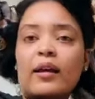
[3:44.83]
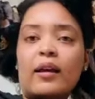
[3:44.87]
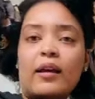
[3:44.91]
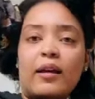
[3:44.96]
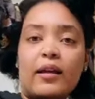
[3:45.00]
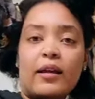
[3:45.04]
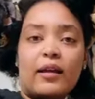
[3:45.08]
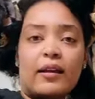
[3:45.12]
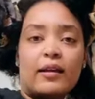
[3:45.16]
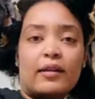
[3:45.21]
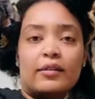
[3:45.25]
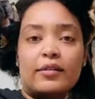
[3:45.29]

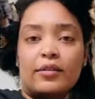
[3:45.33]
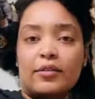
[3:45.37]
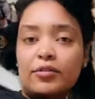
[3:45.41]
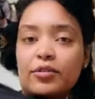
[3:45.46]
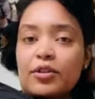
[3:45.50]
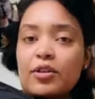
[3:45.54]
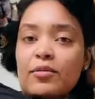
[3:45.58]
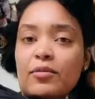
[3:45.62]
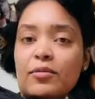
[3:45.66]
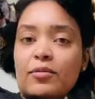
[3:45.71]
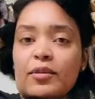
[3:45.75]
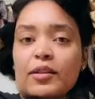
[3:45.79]
And you
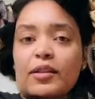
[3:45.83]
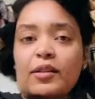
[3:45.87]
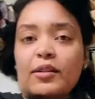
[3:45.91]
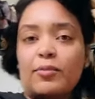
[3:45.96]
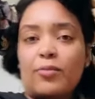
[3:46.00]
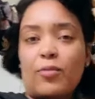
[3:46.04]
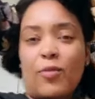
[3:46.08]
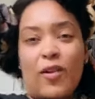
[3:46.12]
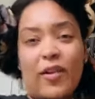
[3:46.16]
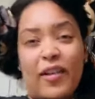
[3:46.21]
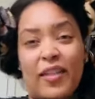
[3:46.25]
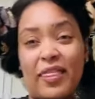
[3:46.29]
don't really
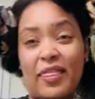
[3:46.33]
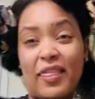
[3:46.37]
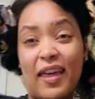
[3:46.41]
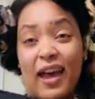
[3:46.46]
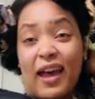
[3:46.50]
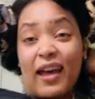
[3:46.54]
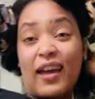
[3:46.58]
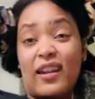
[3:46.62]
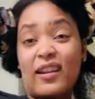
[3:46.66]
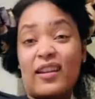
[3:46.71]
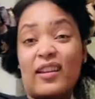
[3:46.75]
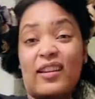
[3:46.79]
want
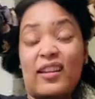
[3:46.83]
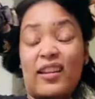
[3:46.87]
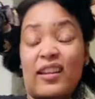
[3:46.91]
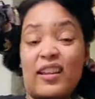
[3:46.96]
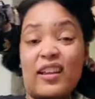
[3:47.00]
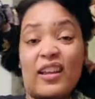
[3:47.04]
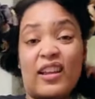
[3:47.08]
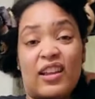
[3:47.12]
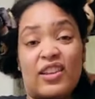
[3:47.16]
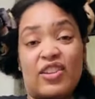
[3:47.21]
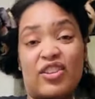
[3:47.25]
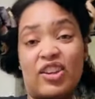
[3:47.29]
that
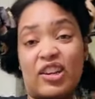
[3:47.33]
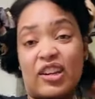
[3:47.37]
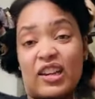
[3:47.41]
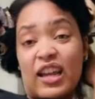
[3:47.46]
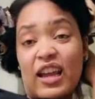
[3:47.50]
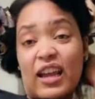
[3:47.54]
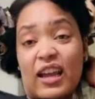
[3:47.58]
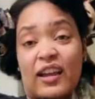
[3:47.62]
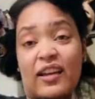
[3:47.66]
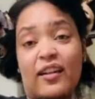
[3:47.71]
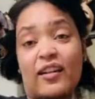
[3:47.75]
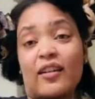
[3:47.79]
in your
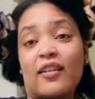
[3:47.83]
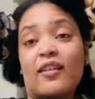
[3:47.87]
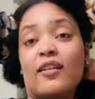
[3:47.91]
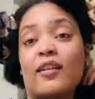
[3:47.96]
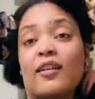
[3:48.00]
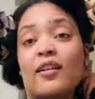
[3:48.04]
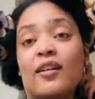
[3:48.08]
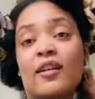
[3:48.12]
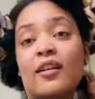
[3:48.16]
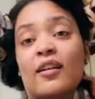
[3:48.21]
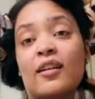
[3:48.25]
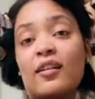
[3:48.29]
hair,
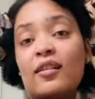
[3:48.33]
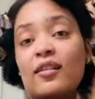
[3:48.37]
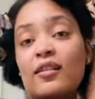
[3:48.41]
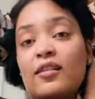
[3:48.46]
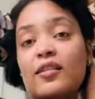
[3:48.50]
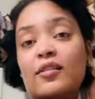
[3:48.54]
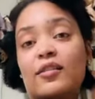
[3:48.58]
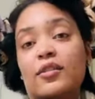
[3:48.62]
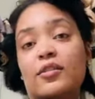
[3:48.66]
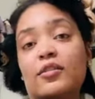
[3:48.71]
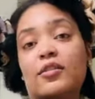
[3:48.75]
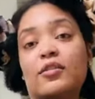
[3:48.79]
the
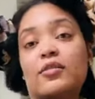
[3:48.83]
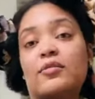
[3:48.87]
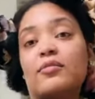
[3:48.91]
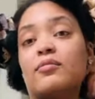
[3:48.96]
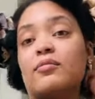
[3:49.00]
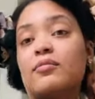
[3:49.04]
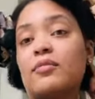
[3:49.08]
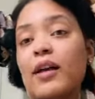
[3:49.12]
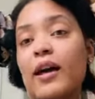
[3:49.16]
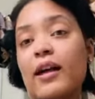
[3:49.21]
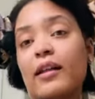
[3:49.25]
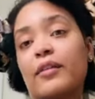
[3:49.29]
little
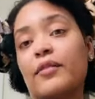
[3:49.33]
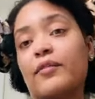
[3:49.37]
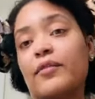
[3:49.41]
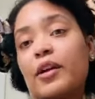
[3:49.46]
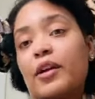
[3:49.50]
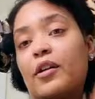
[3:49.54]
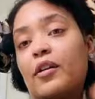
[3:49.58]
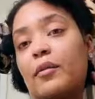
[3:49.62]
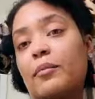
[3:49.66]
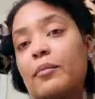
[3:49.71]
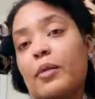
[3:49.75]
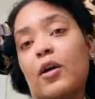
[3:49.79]
aloe
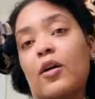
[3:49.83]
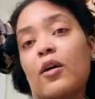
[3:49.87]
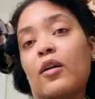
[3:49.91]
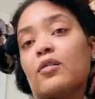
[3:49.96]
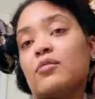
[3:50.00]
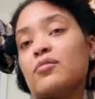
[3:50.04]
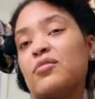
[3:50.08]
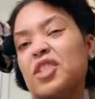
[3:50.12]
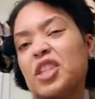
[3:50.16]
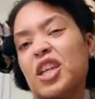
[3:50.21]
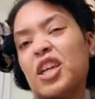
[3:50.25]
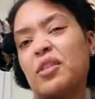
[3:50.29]

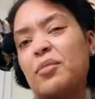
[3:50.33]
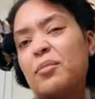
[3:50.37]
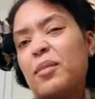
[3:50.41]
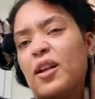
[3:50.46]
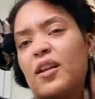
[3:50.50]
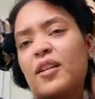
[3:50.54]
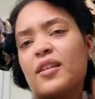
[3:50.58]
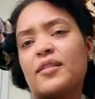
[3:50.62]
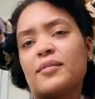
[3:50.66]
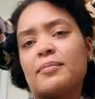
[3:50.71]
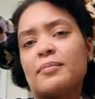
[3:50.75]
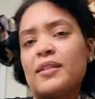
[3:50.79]
vera gel
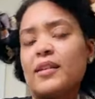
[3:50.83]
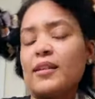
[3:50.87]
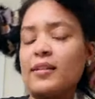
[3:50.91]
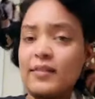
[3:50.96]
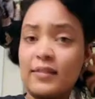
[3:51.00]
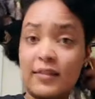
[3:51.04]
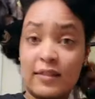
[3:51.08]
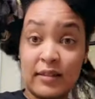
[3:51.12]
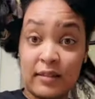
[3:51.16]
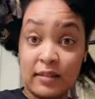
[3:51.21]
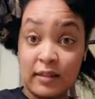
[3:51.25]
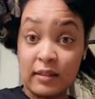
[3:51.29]
balls,
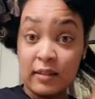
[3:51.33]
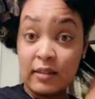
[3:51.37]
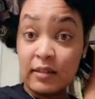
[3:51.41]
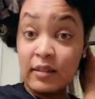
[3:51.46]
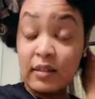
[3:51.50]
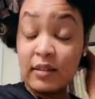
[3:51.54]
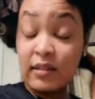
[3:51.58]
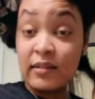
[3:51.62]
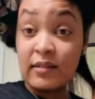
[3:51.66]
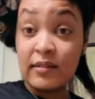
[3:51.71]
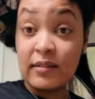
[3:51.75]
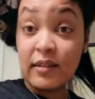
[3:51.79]
because it's
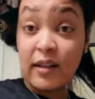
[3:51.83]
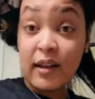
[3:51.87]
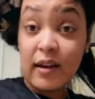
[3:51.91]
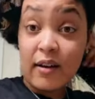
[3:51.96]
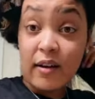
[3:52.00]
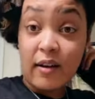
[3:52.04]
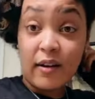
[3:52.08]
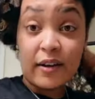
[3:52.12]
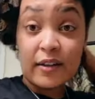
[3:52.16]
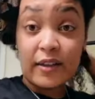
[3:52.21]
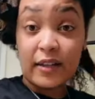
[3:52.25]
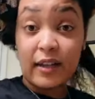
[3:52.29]
kind of
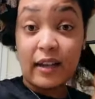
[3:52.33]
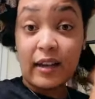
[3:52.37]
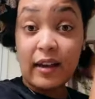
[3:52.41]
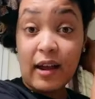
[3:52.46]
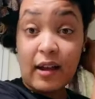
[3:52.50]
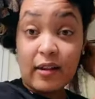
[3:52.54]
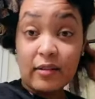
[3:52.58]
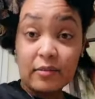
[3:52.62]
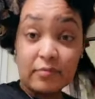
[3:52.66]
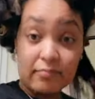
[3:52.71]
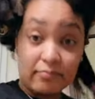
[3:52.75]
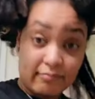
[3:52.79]
hard to get
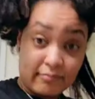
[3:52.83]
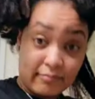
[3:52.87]
out.